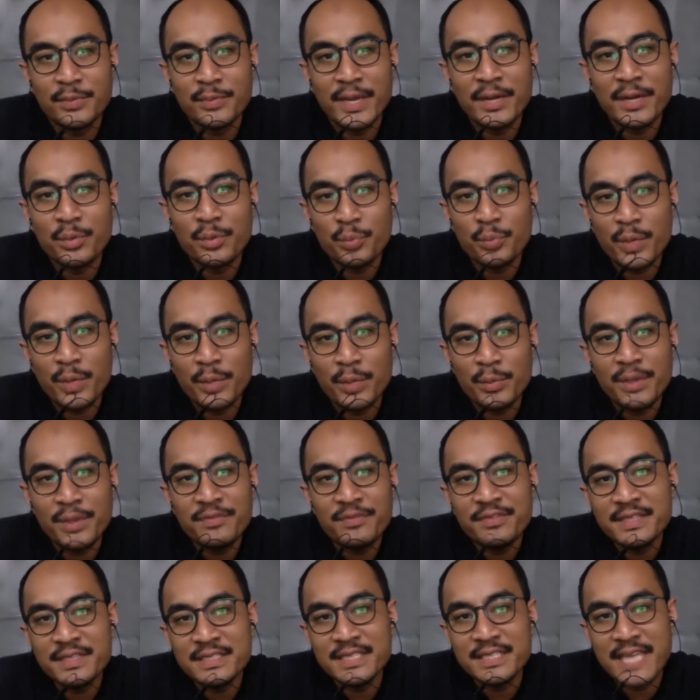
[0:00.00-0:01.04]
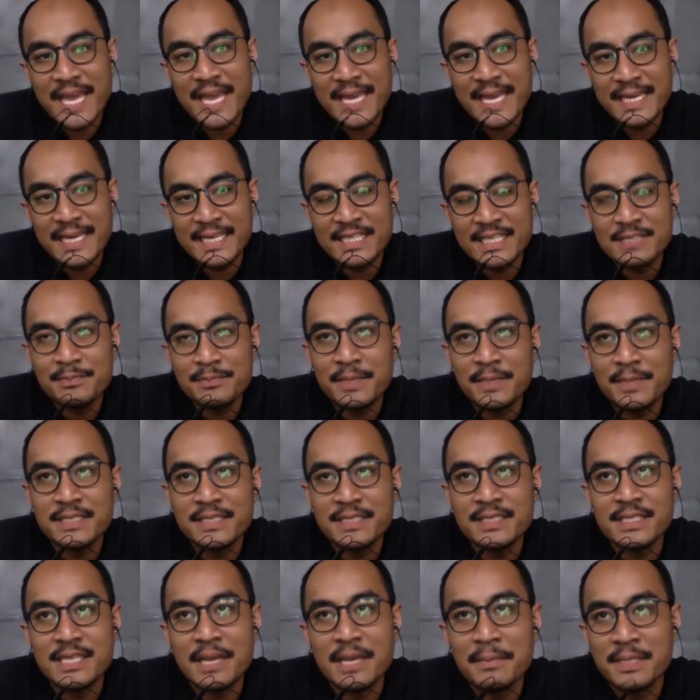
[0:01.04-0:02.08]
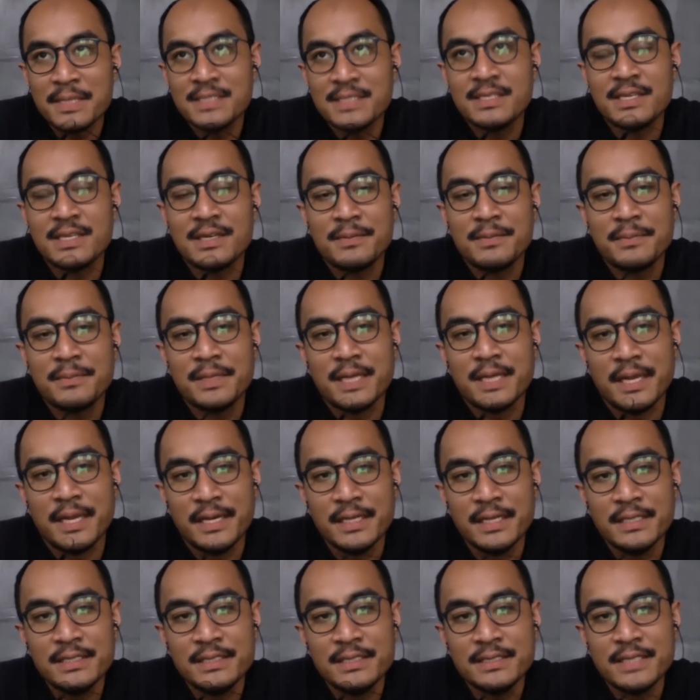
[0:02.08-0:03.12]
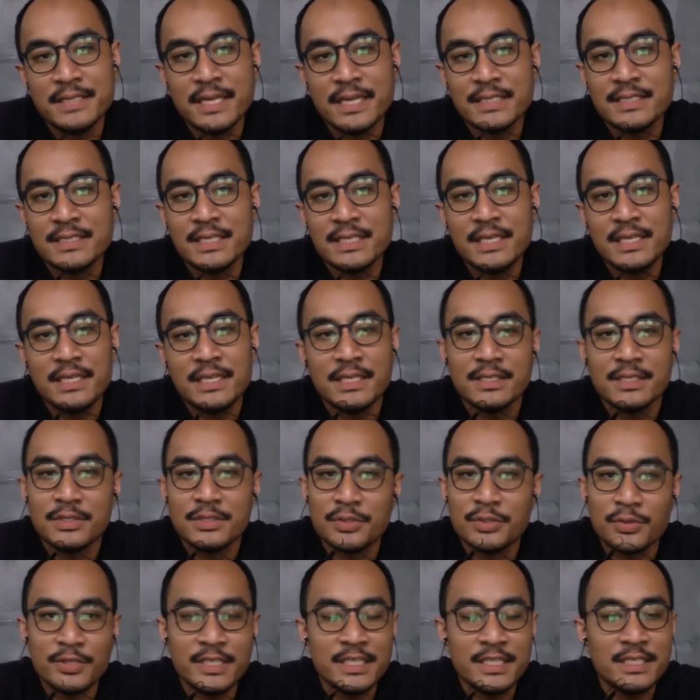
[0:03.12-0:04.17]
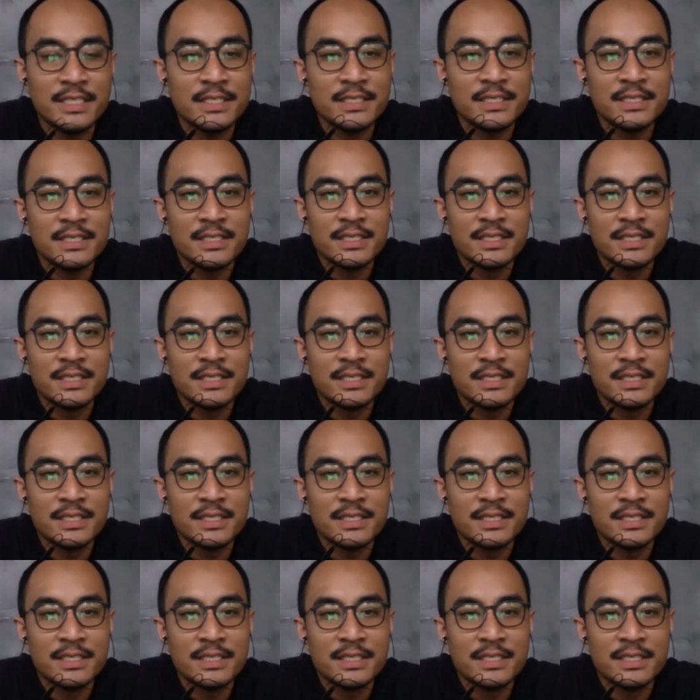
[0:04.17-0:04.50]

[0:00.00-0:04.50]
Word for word: When we first get this place in Damansara Perdana, it's actually the story.